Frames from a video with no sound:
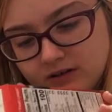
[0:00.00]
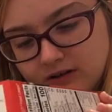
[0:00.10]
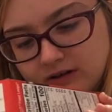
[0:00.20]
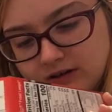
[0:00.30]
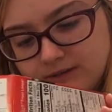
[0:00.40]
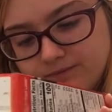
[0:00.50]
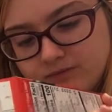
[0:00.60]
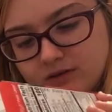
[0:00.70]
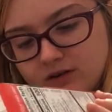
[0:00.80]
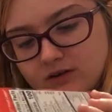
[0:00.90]
Um,
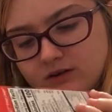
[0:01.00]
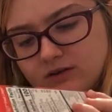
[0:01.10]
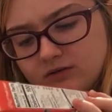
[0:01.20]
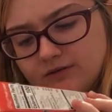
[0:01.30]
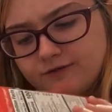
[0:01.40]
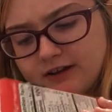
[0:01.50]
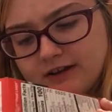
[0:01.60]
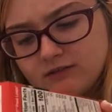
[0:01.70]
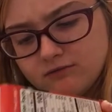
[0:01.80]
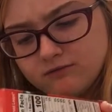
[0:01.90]
I
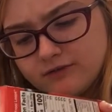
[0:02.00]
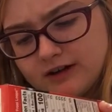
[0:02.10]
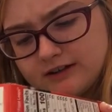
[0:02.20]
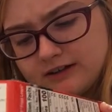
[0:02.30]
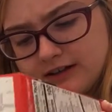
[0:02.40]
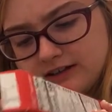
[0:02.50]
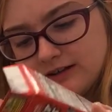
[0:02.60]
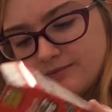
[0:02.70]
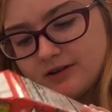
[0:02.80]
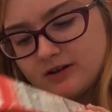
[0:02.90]
forgot his last
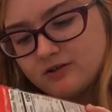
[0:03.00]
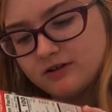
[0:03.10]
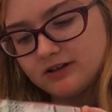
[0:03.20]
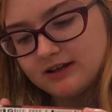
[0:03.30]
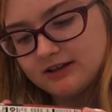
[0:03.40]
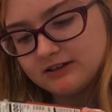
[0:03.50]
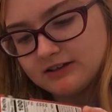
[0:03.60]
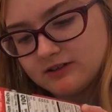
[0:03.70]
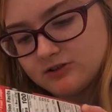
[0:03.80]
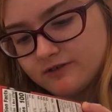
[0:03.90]
name, but you know, he, he's
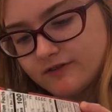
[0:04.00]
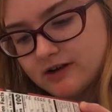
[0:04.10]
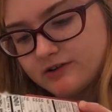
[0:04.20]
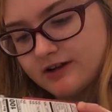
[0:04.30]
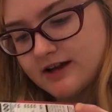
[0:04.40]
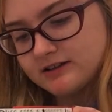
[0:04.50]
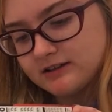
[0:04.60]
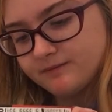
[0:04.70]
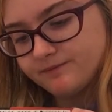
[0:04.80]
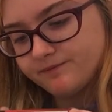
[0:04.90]
on so funny. He has,
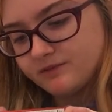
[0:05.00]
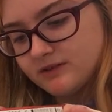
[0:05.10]
um,